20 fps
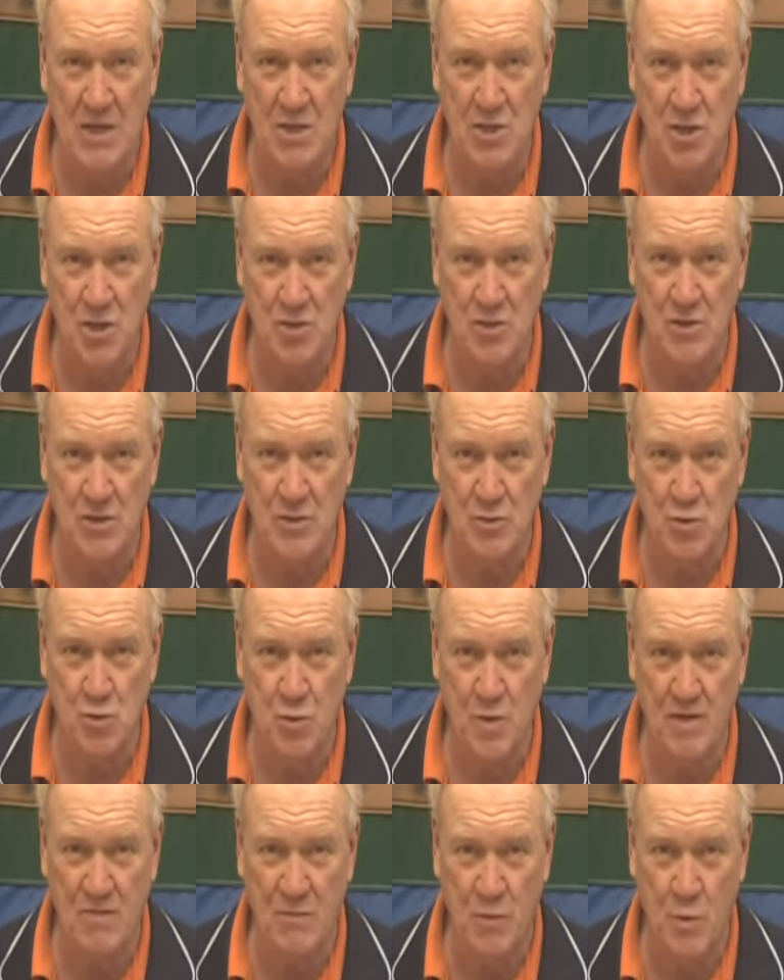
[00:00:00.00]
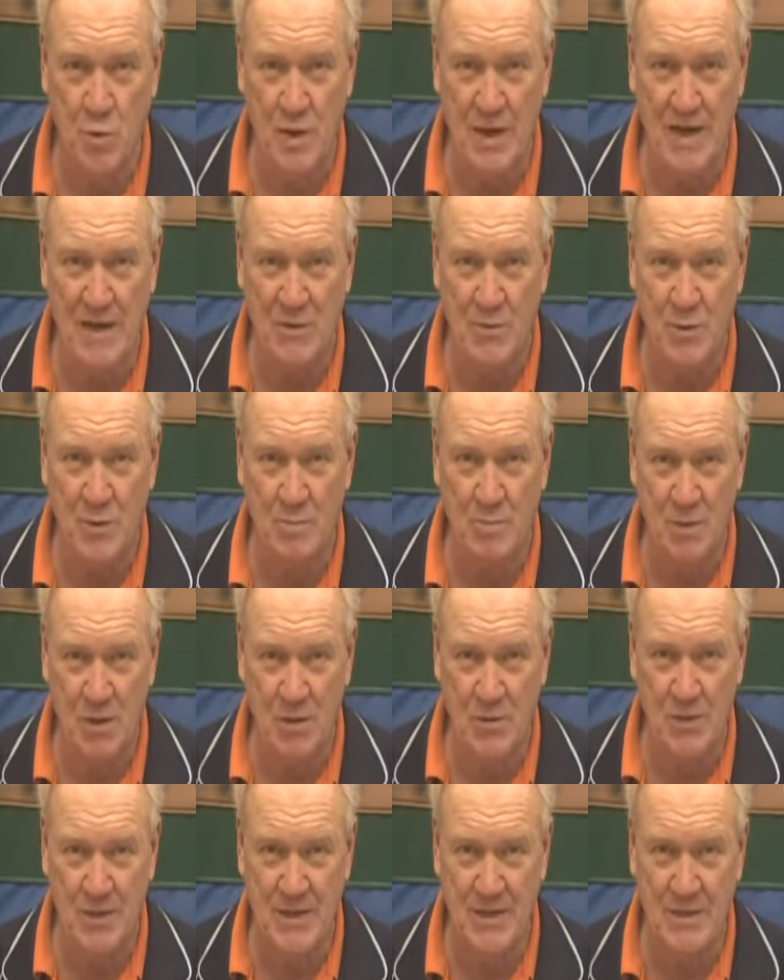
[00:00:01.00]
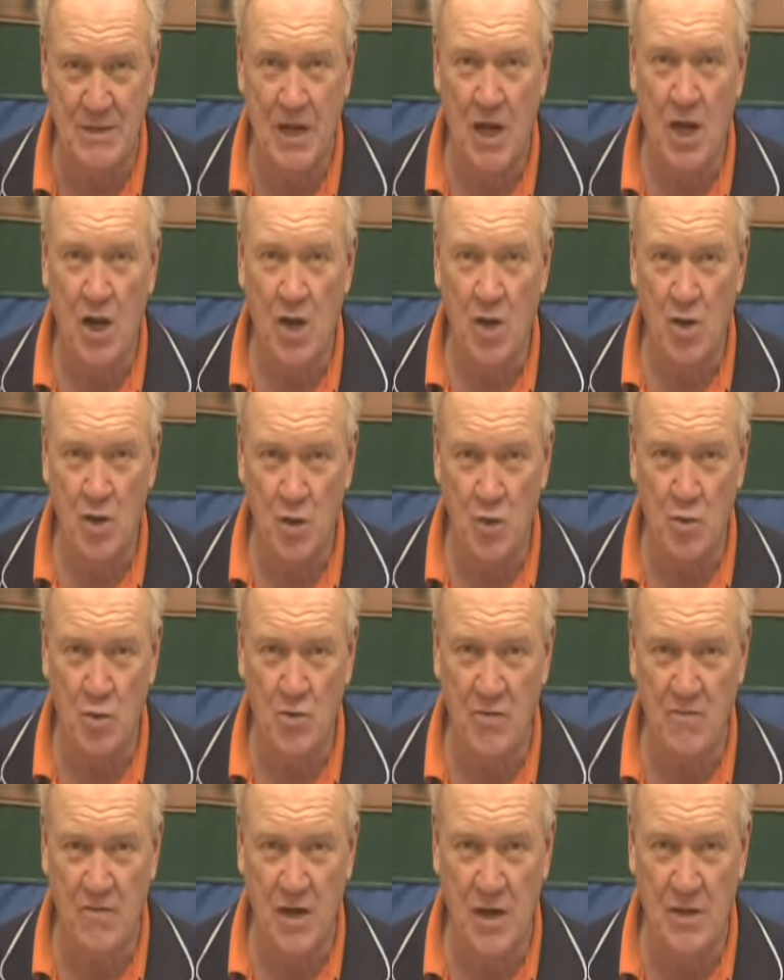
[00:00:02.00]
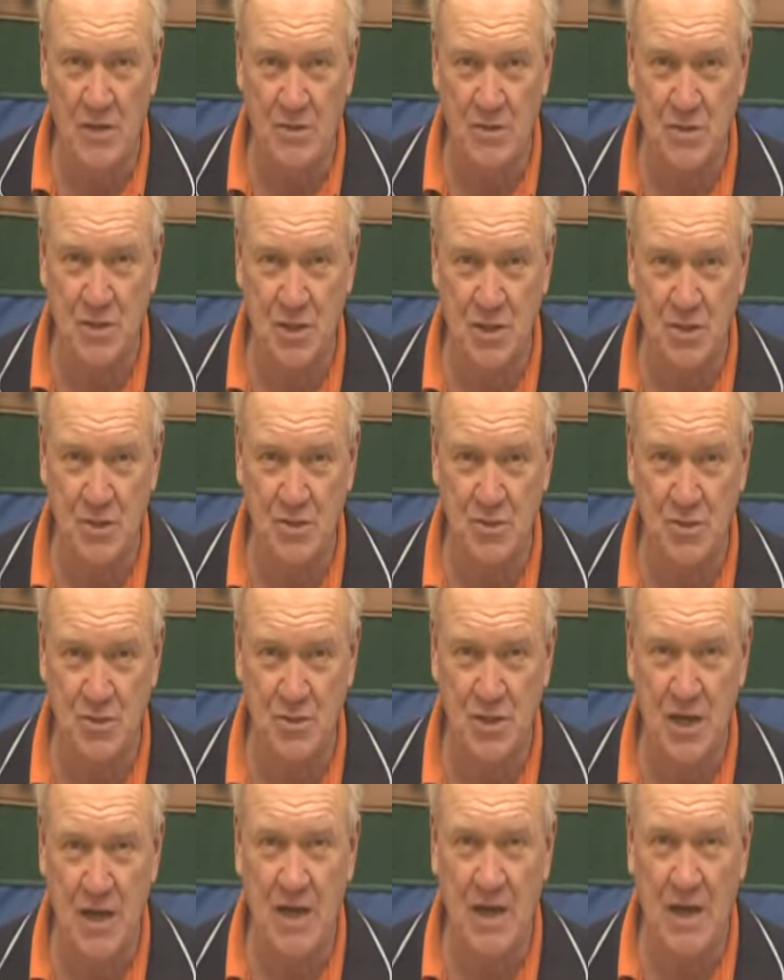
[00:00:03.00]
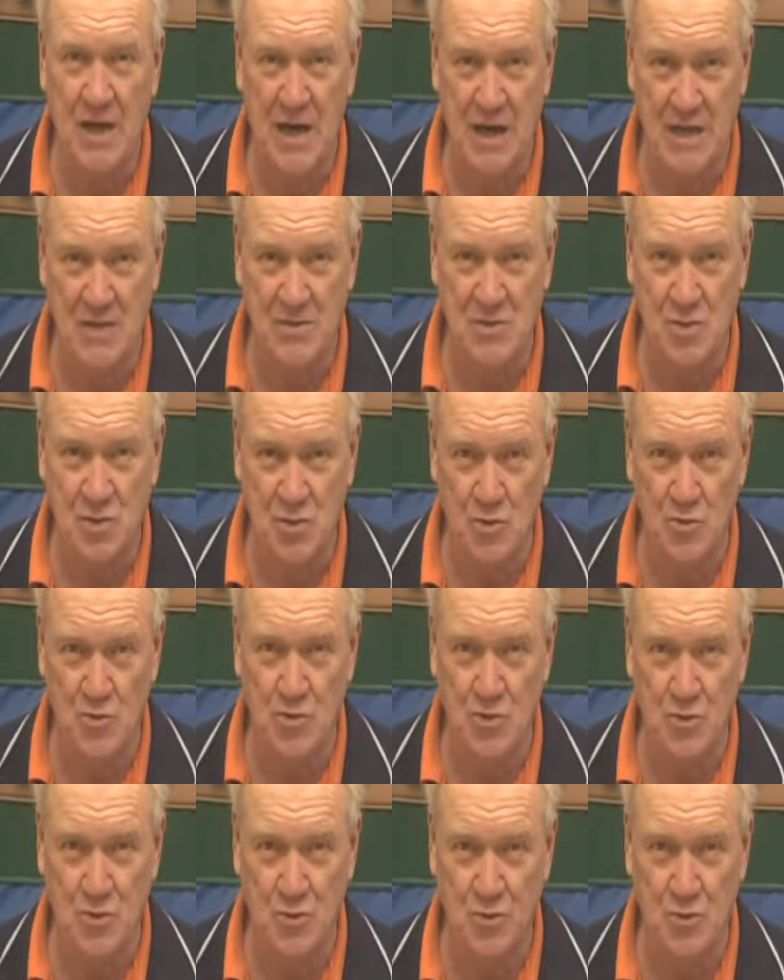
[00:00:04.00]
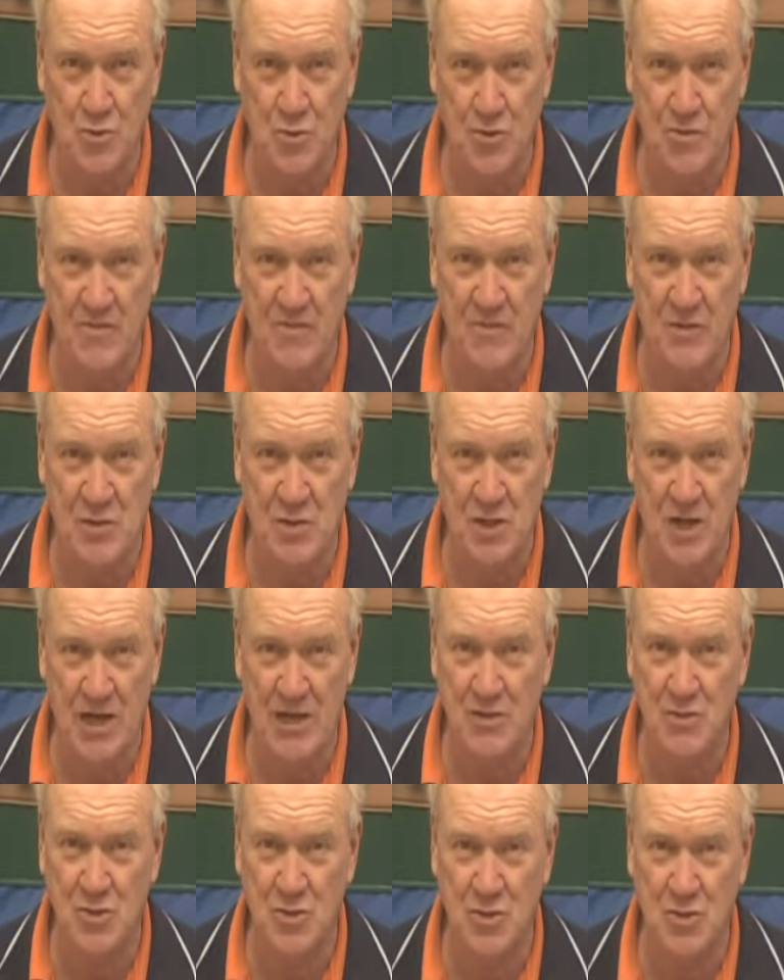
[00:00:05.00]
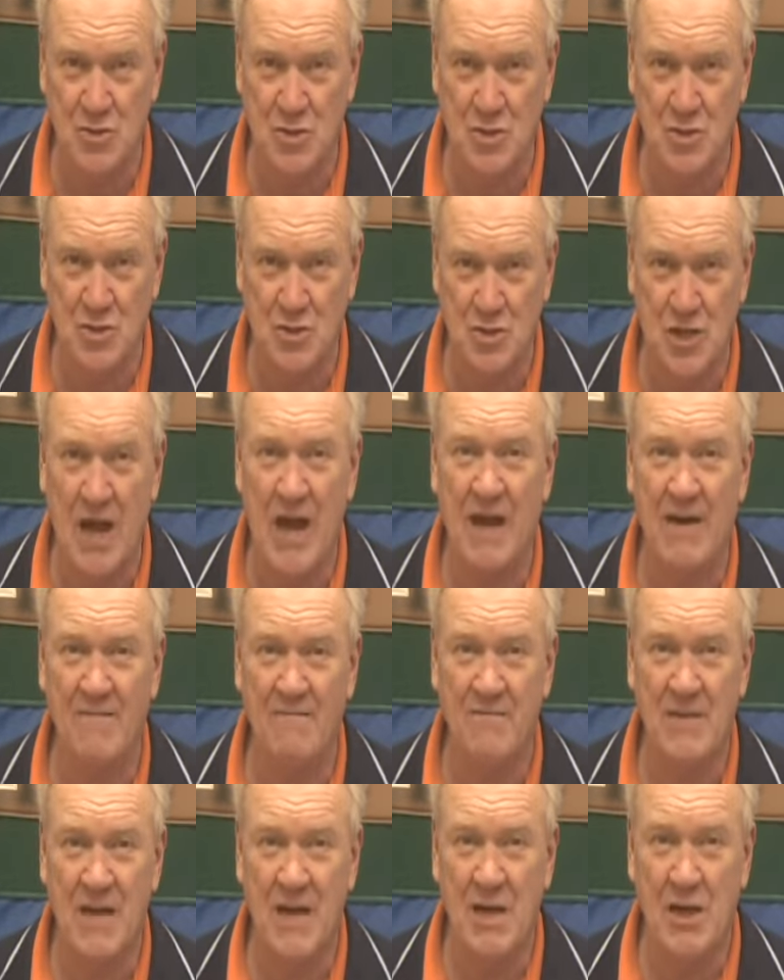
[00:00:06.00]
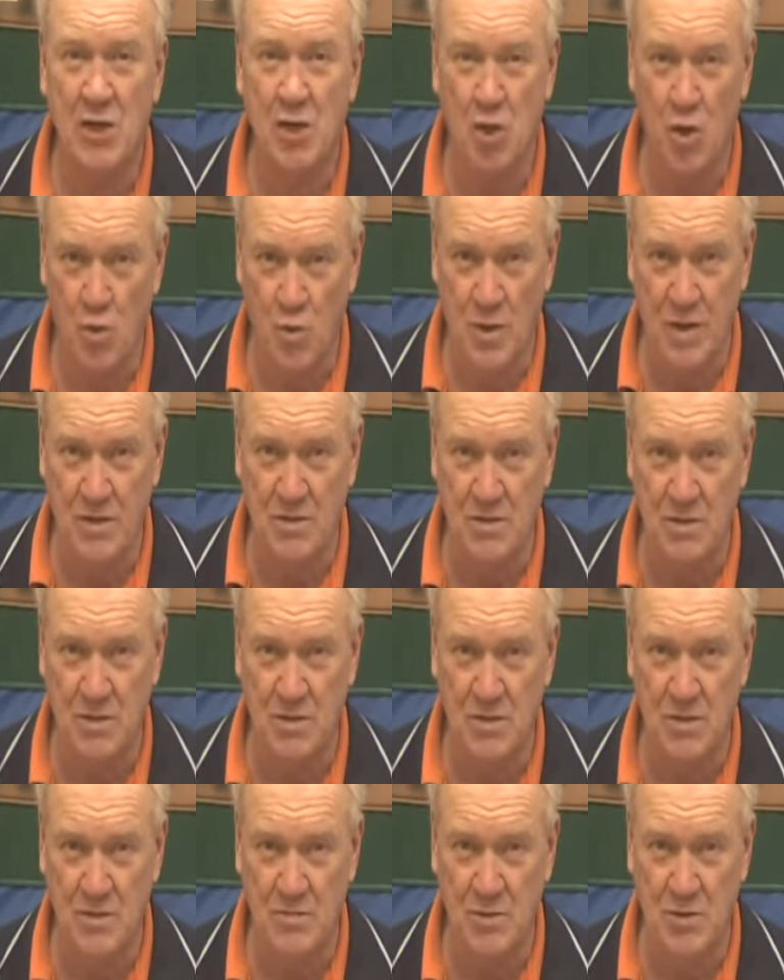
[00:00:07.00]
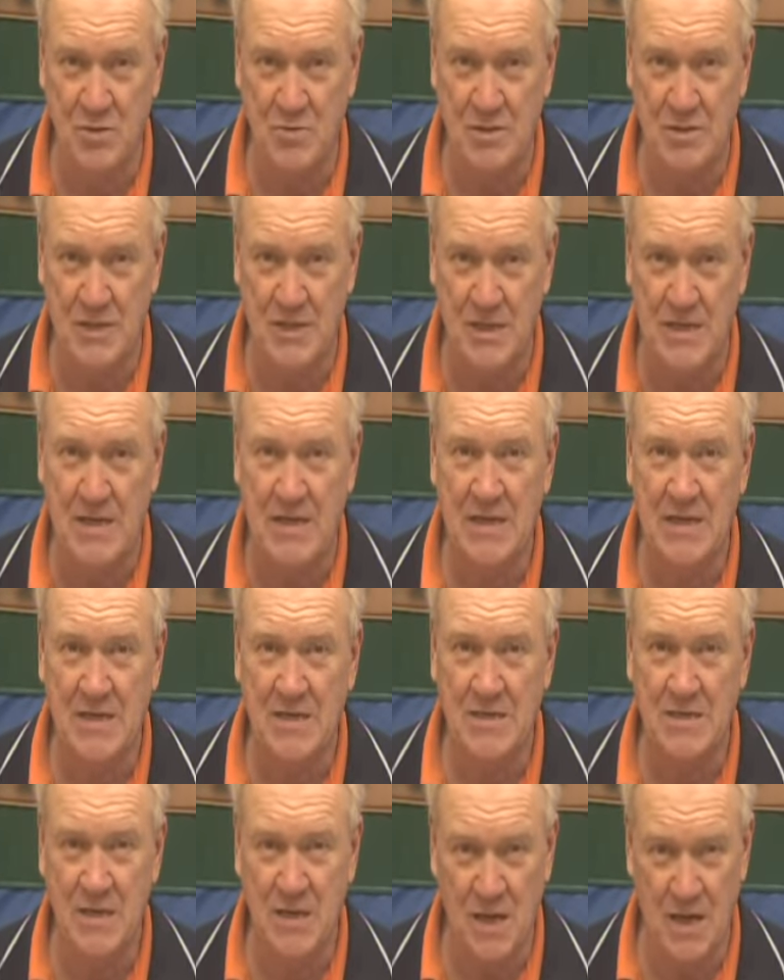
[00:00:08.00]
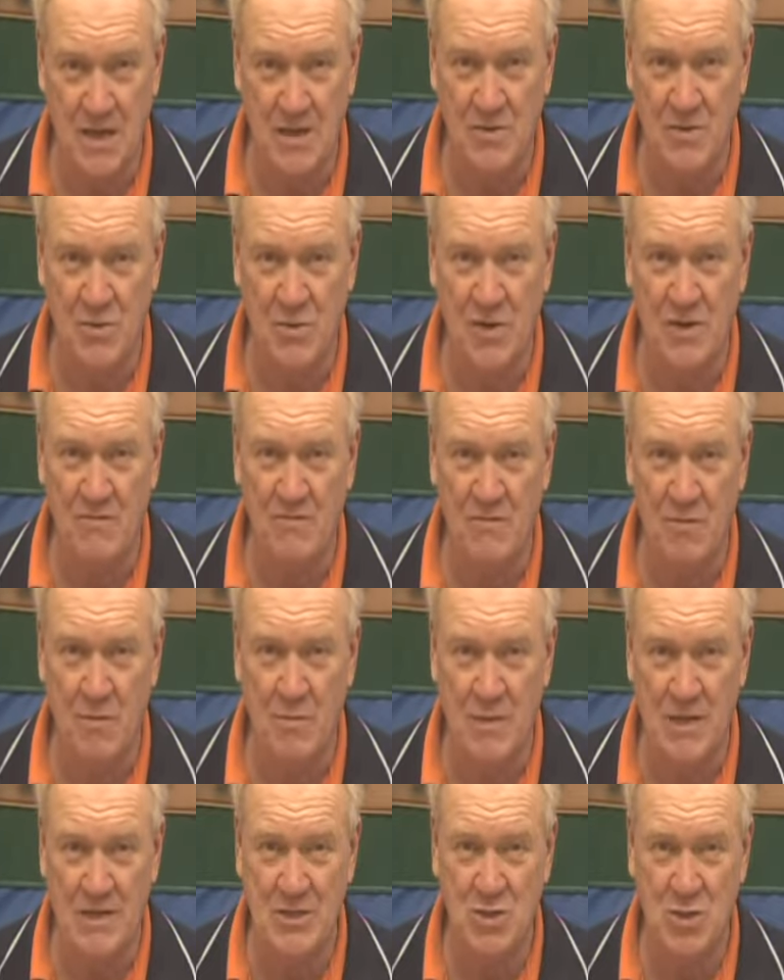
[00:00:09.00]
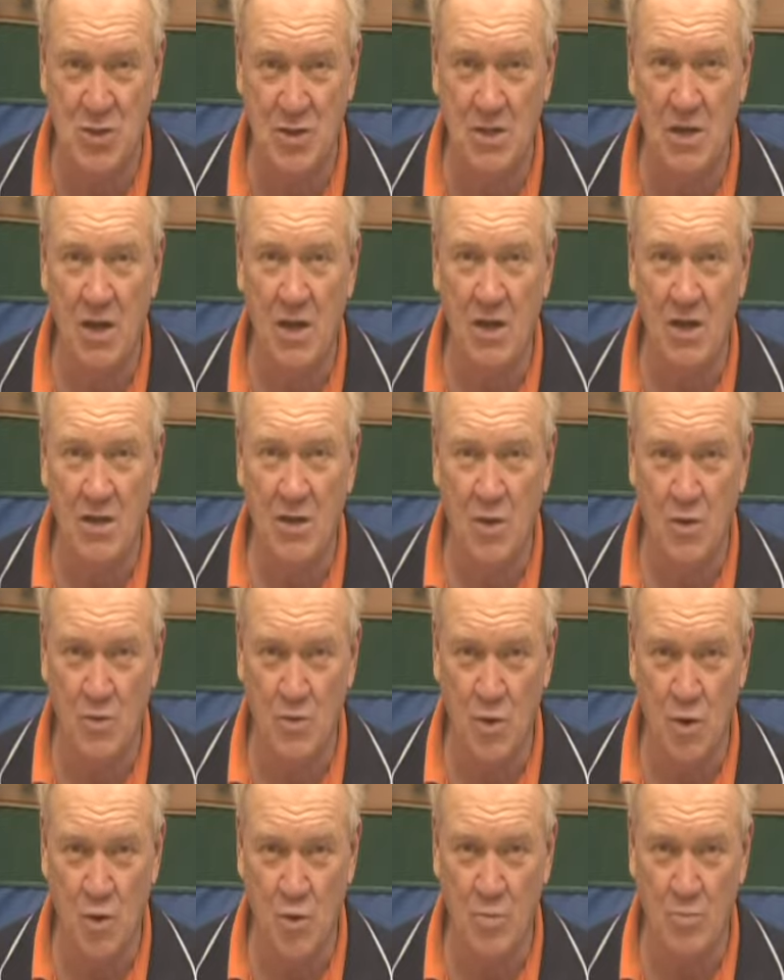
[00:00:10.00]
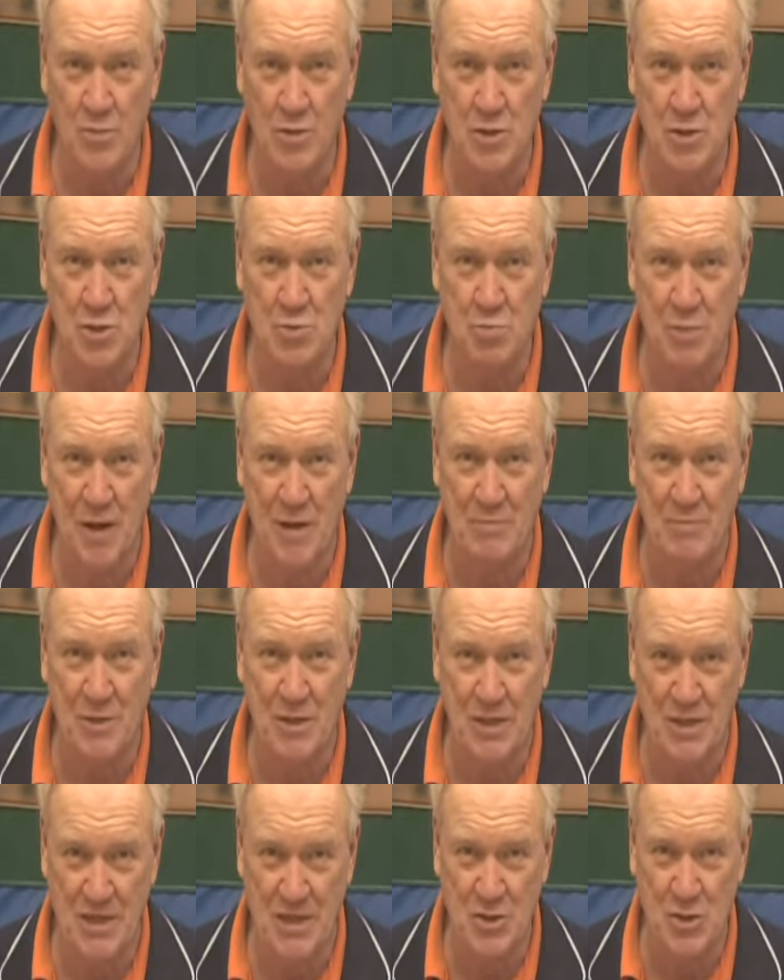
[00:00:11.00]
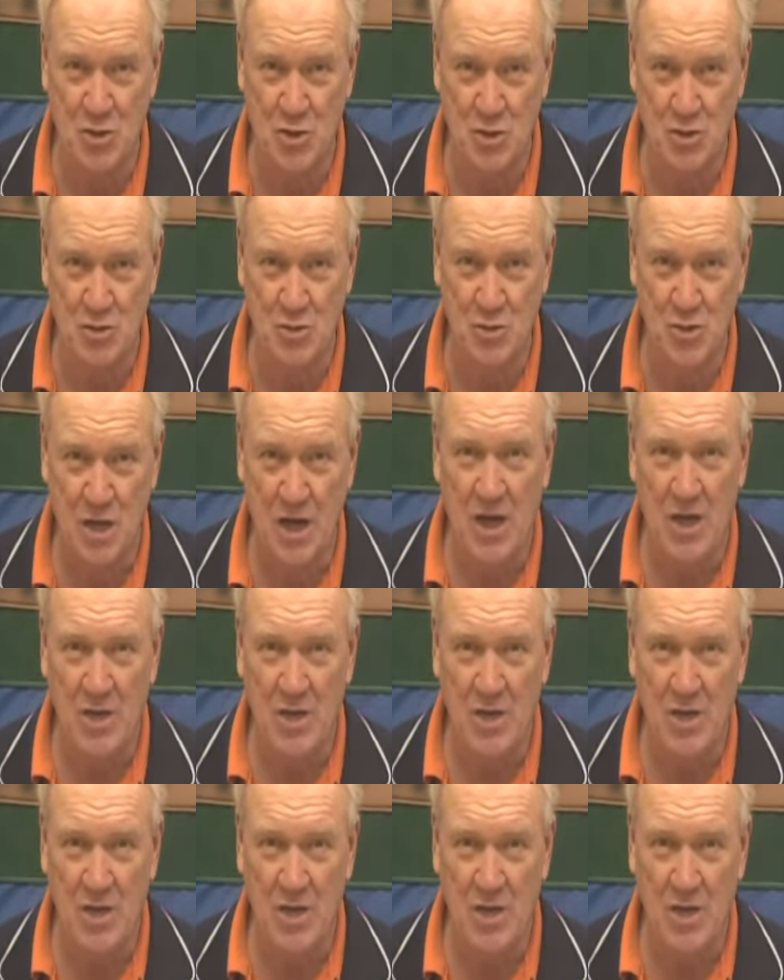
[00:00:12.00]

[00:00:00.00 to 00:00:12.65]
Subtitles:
During a 24-hour period, local volunteers and social service agency staff go into the community to gather information on homeless populations.